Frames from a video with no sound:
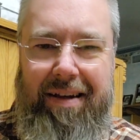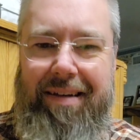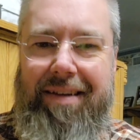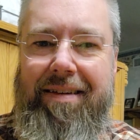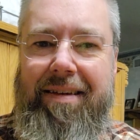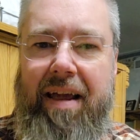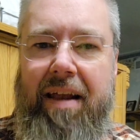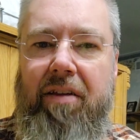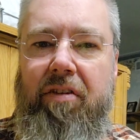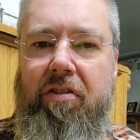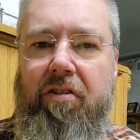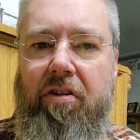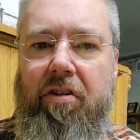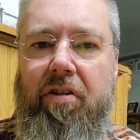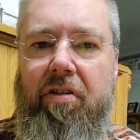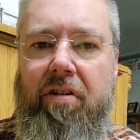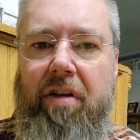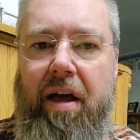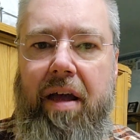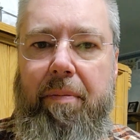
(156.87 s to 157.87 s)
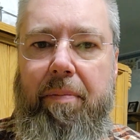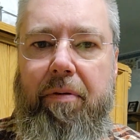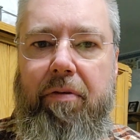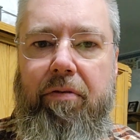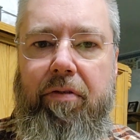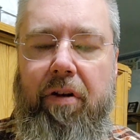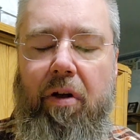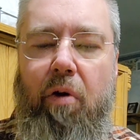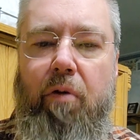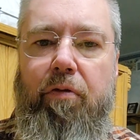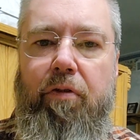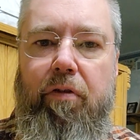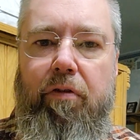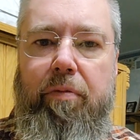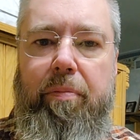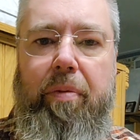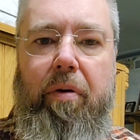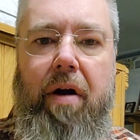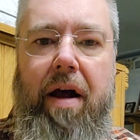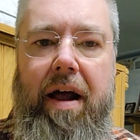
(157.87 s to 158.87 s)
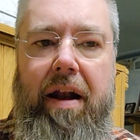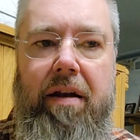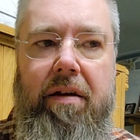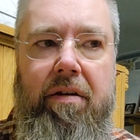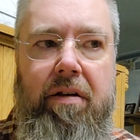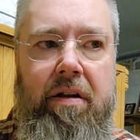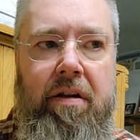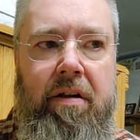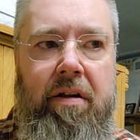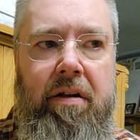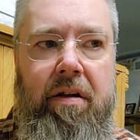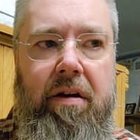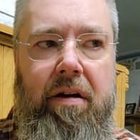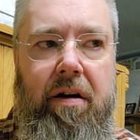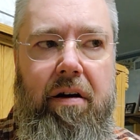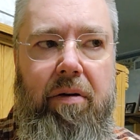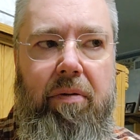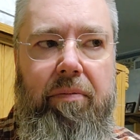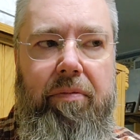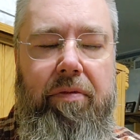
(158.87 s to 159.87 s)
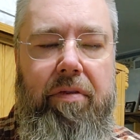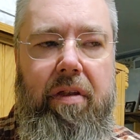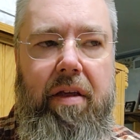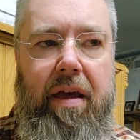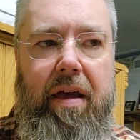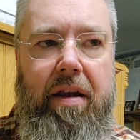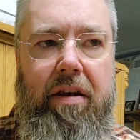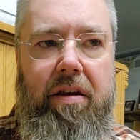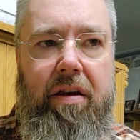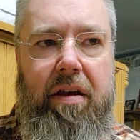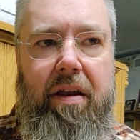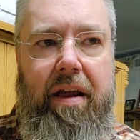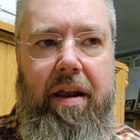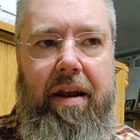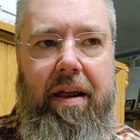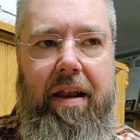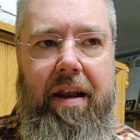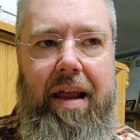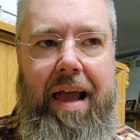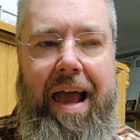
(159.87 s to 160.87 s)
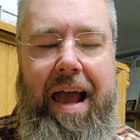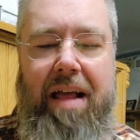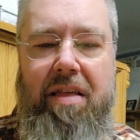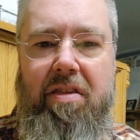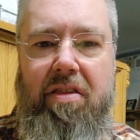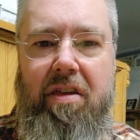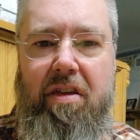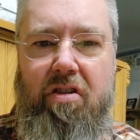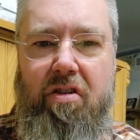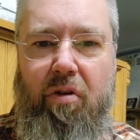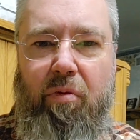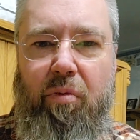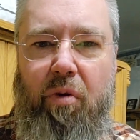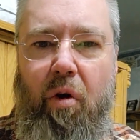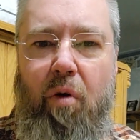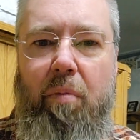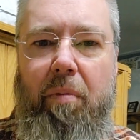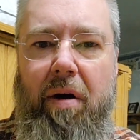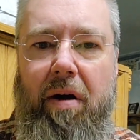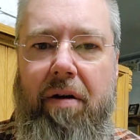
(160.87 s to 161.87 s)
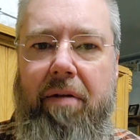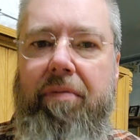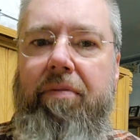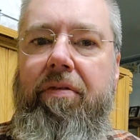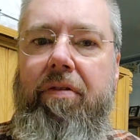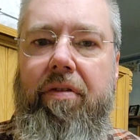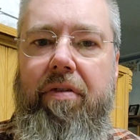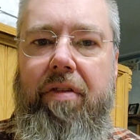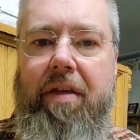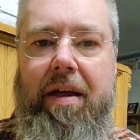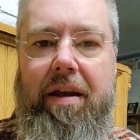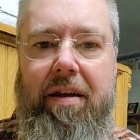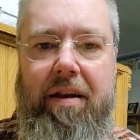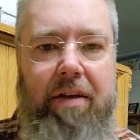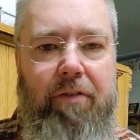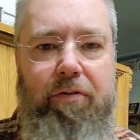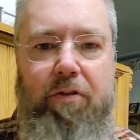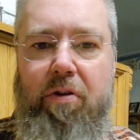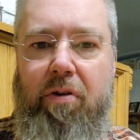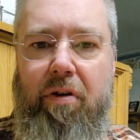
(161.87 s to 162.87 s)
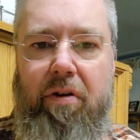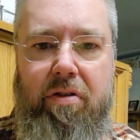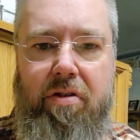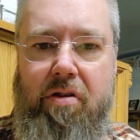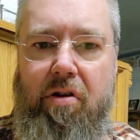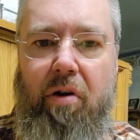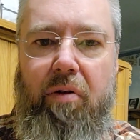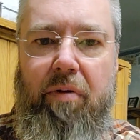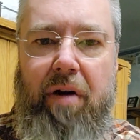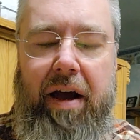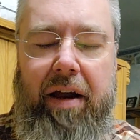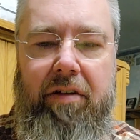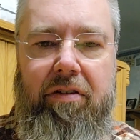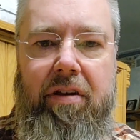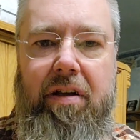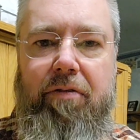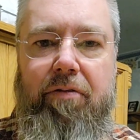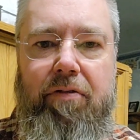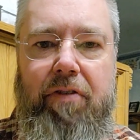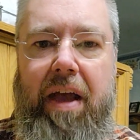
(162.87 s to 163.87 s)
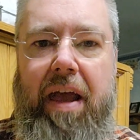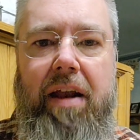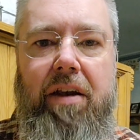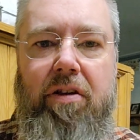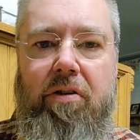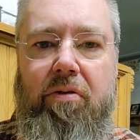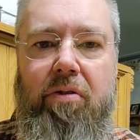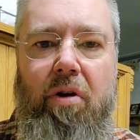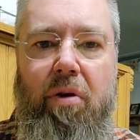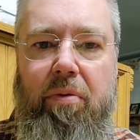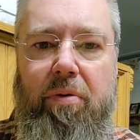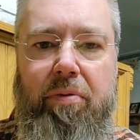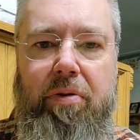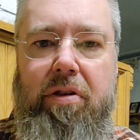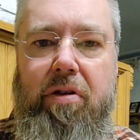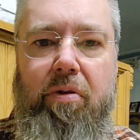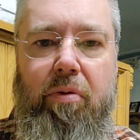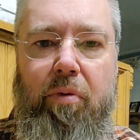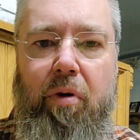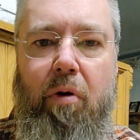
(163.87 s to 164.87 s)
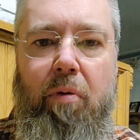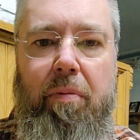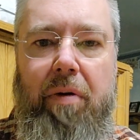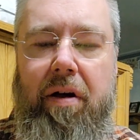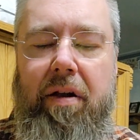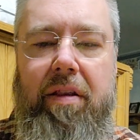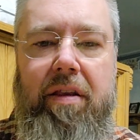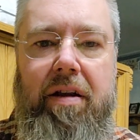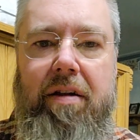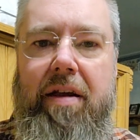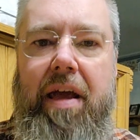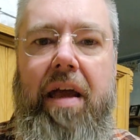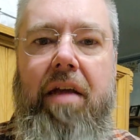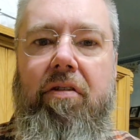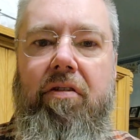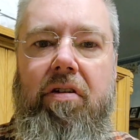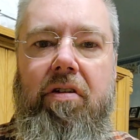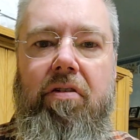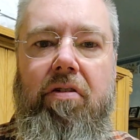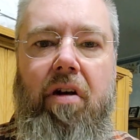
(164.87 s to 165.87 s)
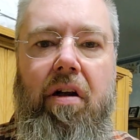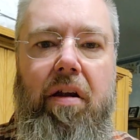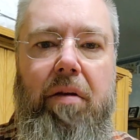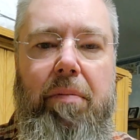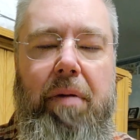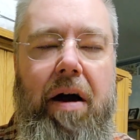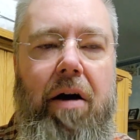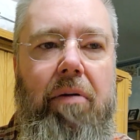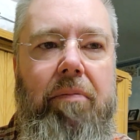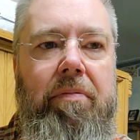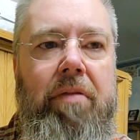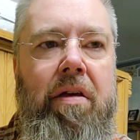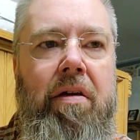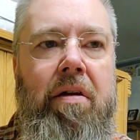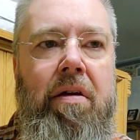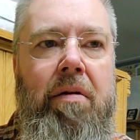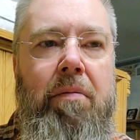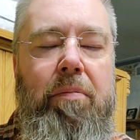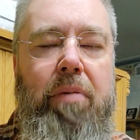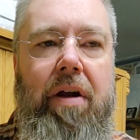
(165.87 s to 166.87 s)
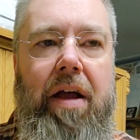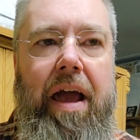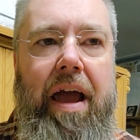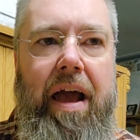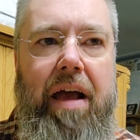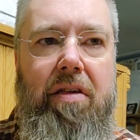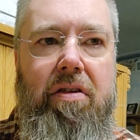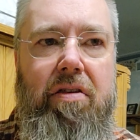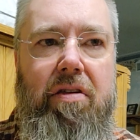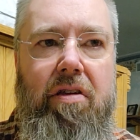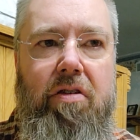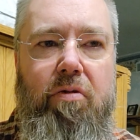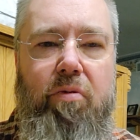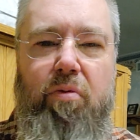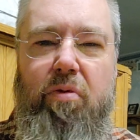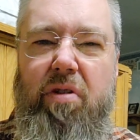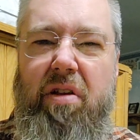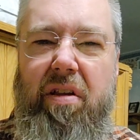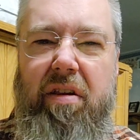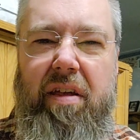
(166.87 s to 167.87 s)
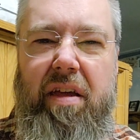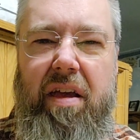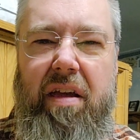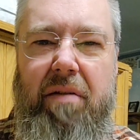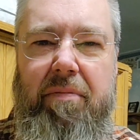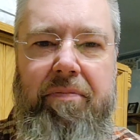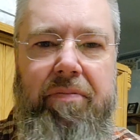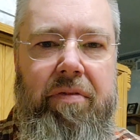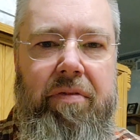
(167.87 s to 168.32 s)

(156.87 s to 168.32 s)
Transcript: denser type of loaf of bread, and it has this aroma that, if you're a salt rising fan, you know what the aroma and the taste is all about. But it has this really